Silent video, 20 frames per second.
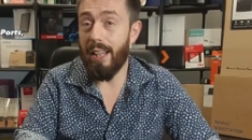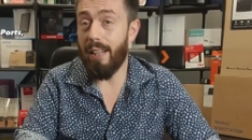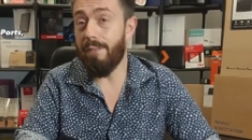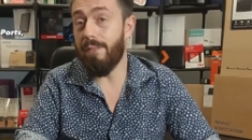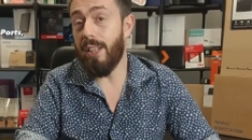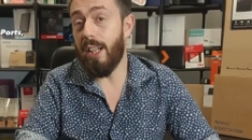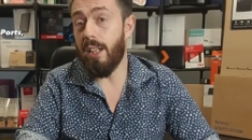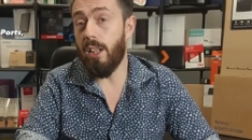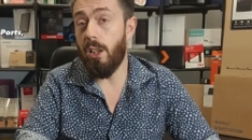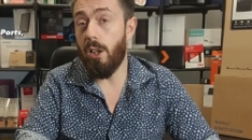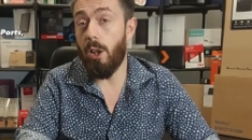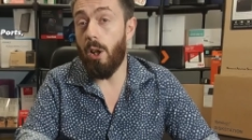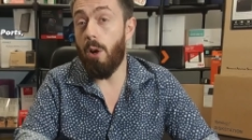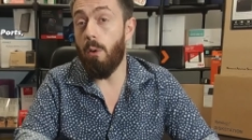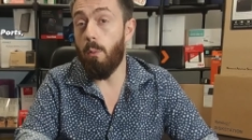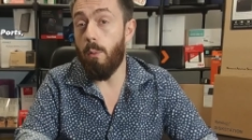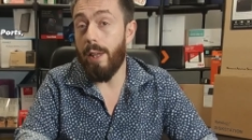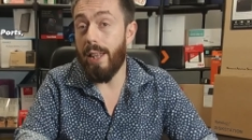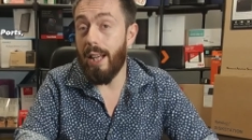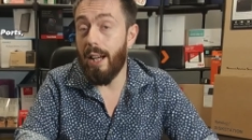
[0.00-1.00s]
they have done a
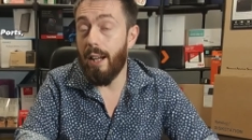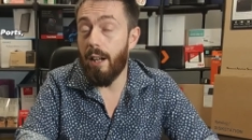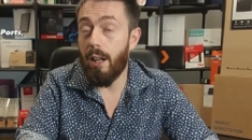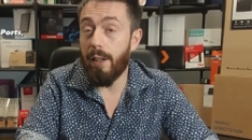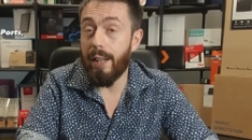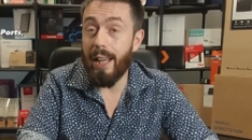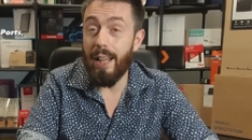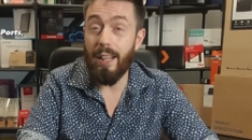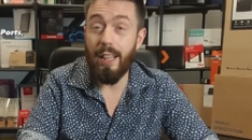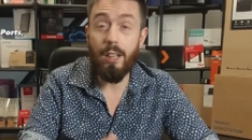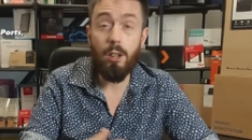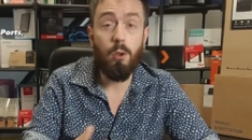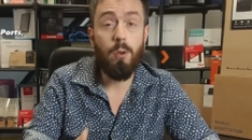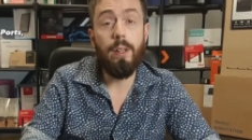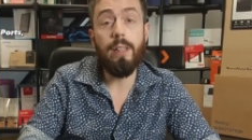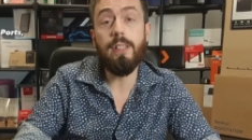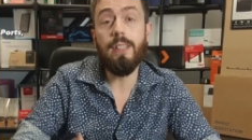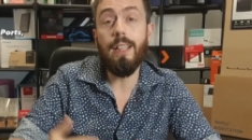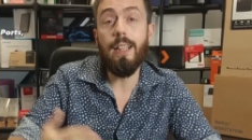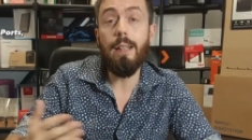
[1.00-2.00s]
lot with it and are getting
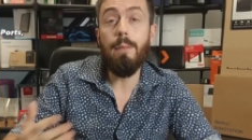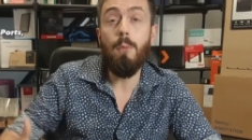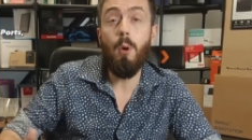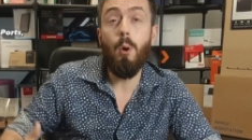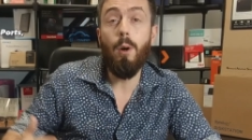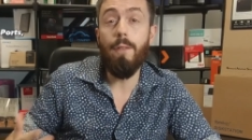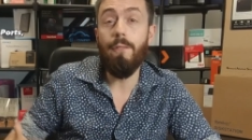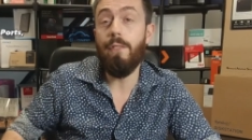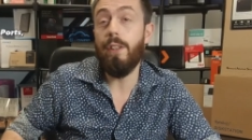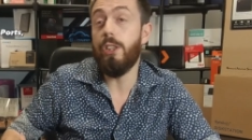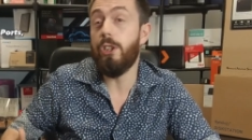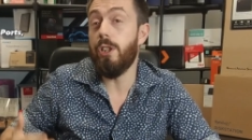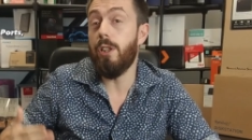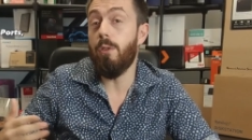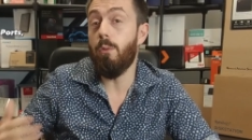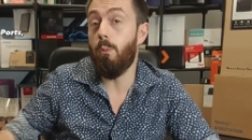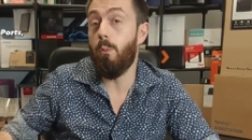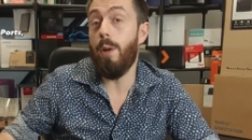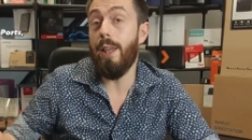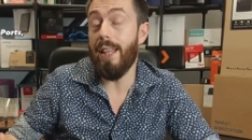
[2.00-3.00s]
increasingly more
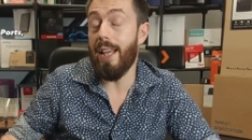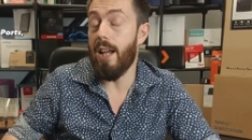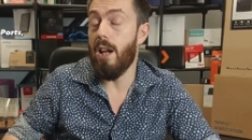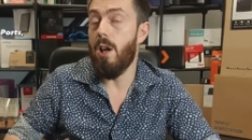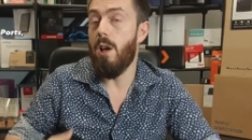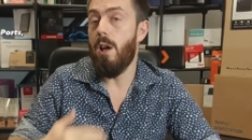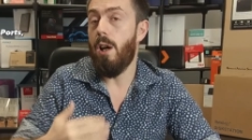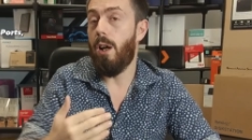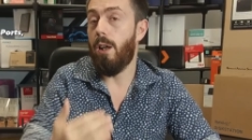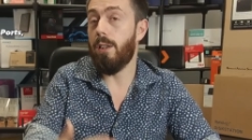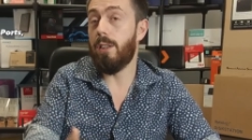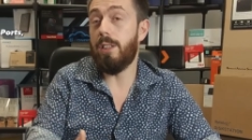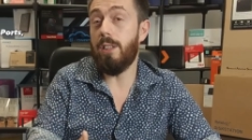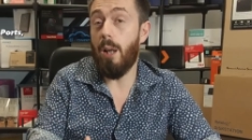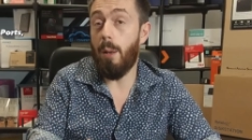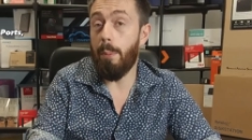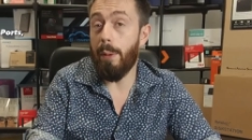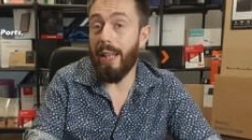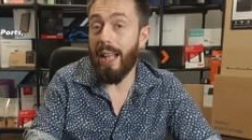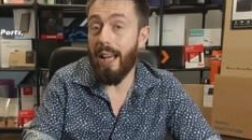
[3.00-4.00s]
efficient with it. On
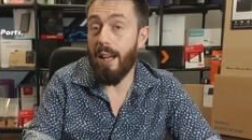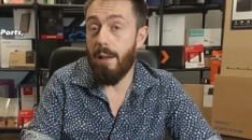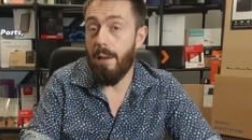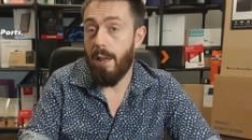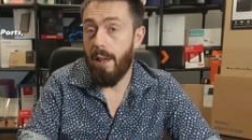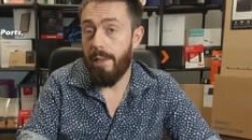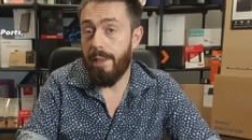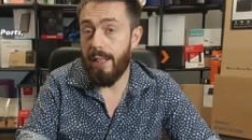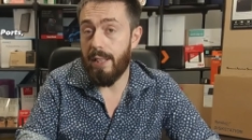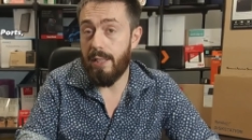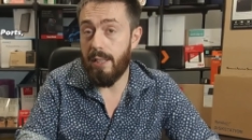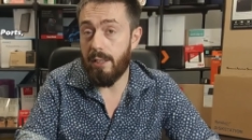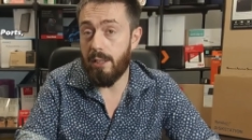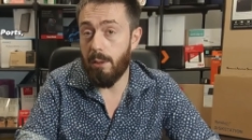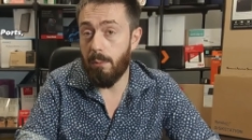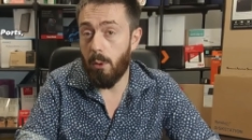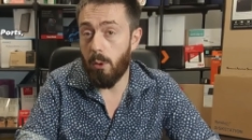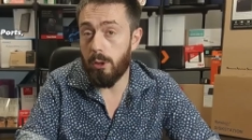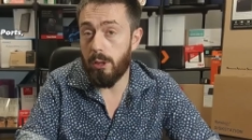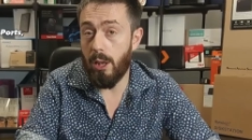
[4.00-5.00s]
top of that, this
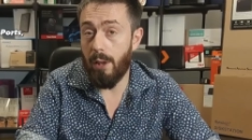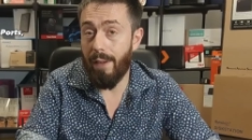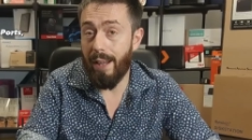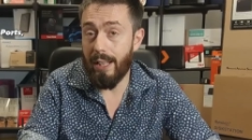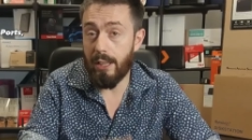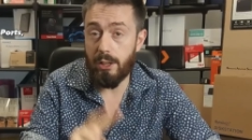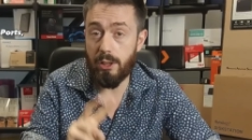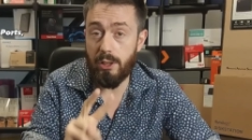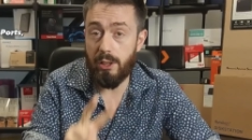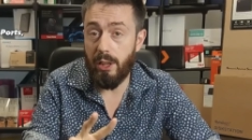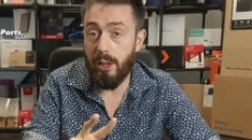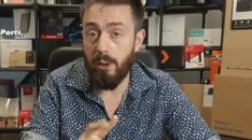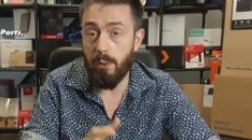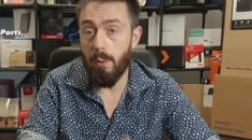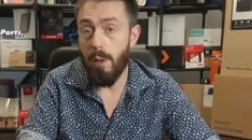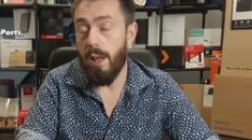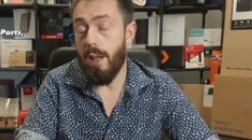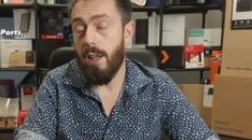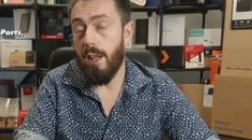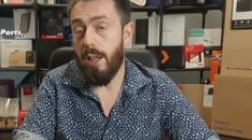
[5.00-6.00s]
system also has
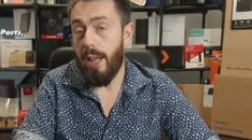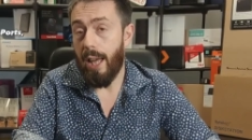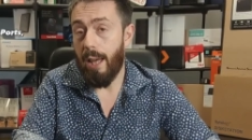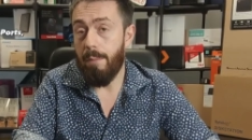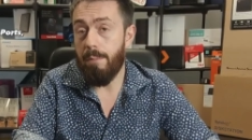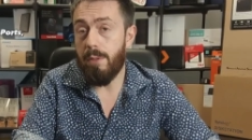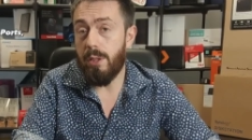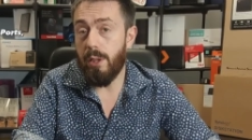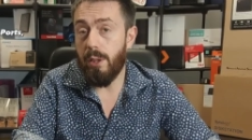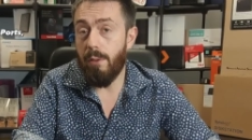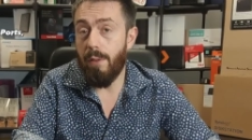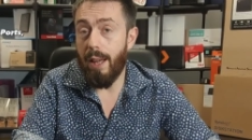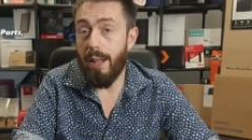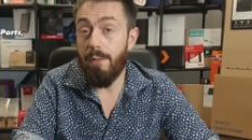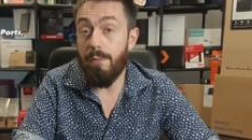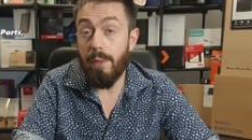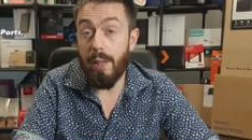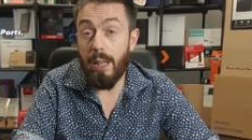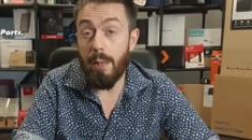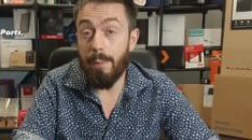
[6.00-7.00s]
two M two
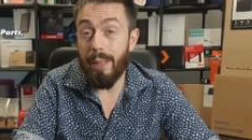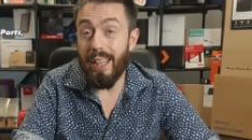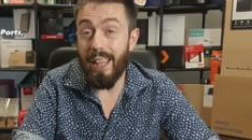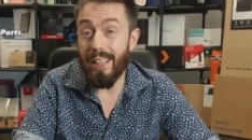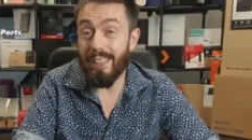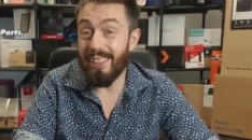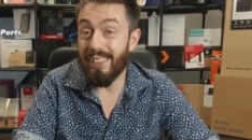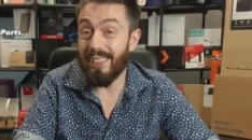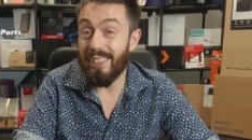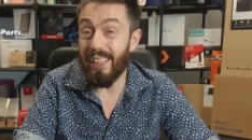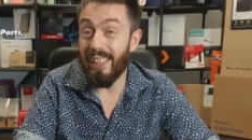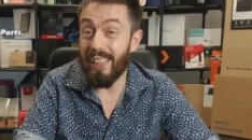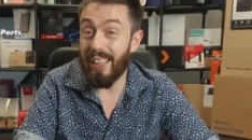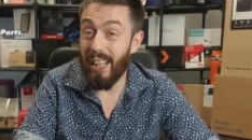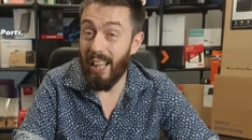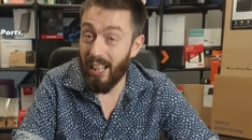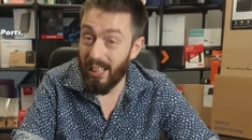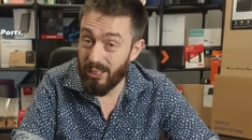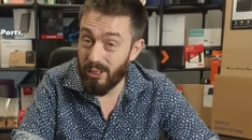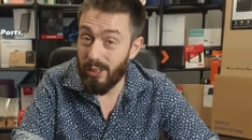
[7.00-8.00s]
NVMe S S D
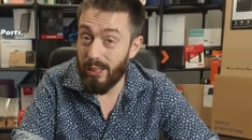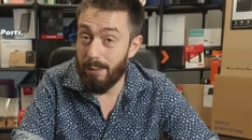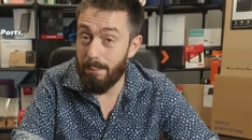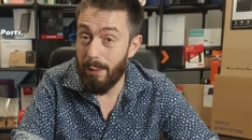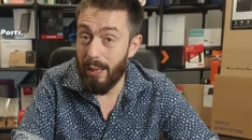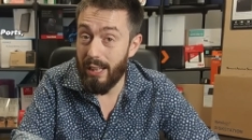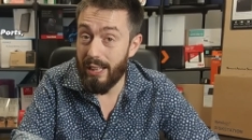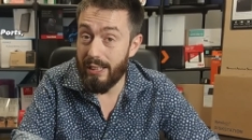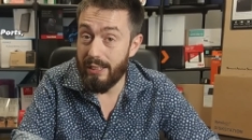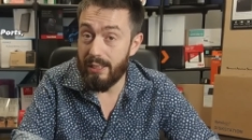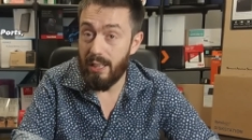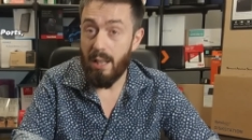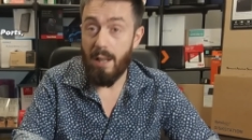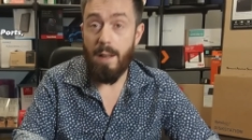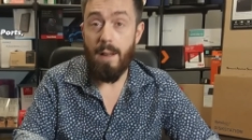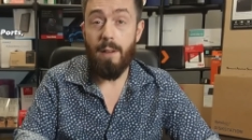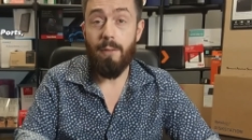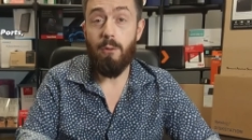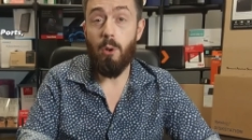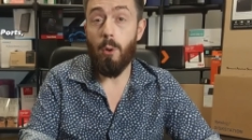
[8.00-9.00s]
caching bays
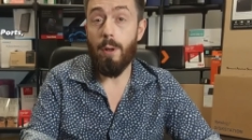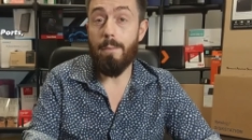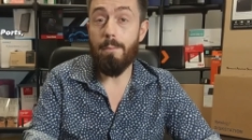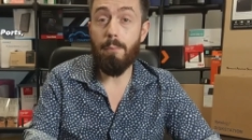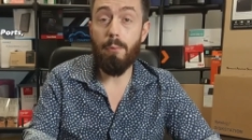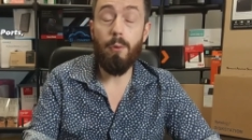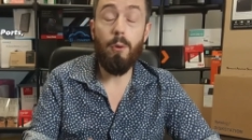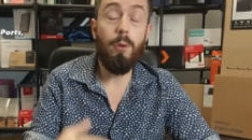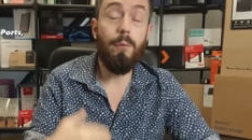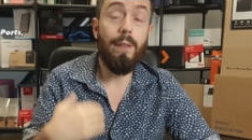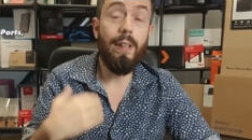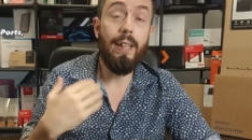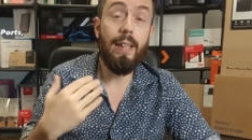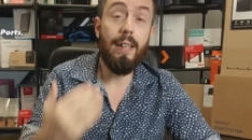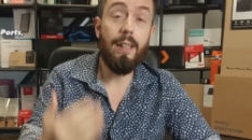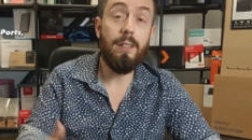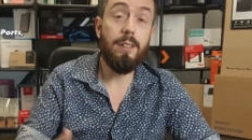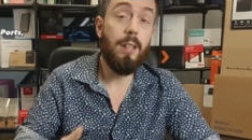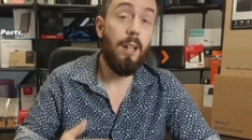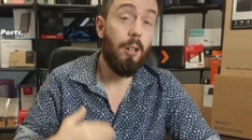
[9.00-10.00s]
for improving
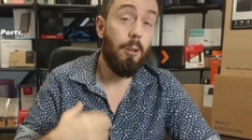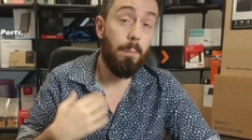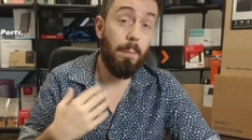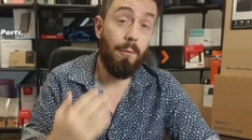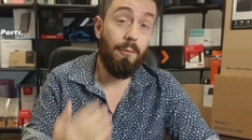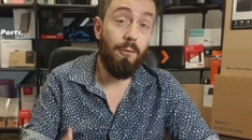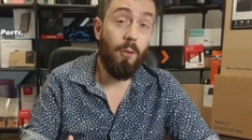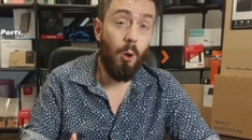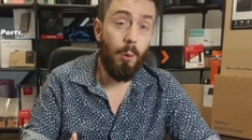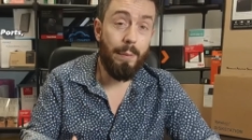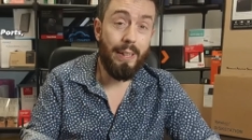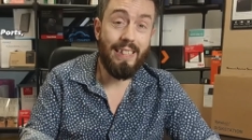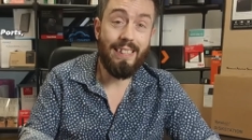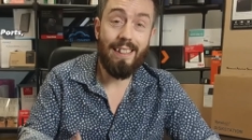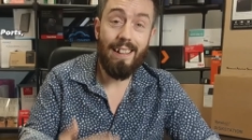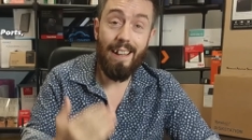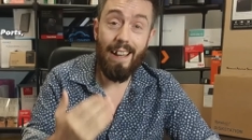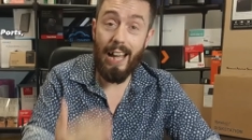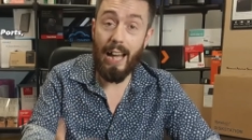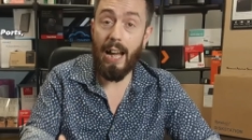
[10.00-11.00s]
the internal
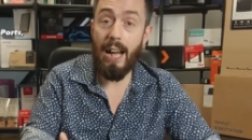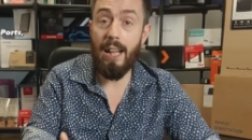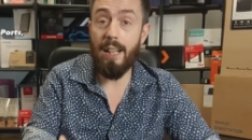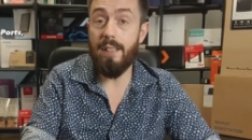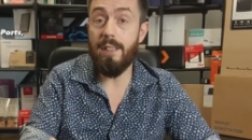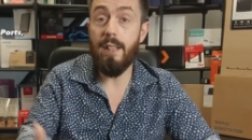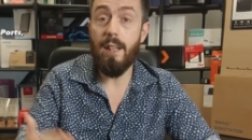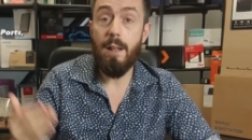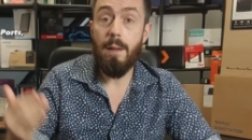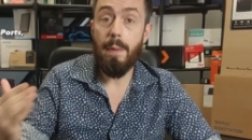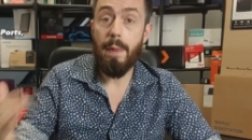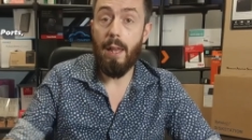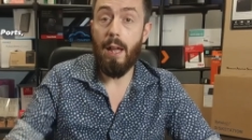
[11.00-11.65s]
performance, and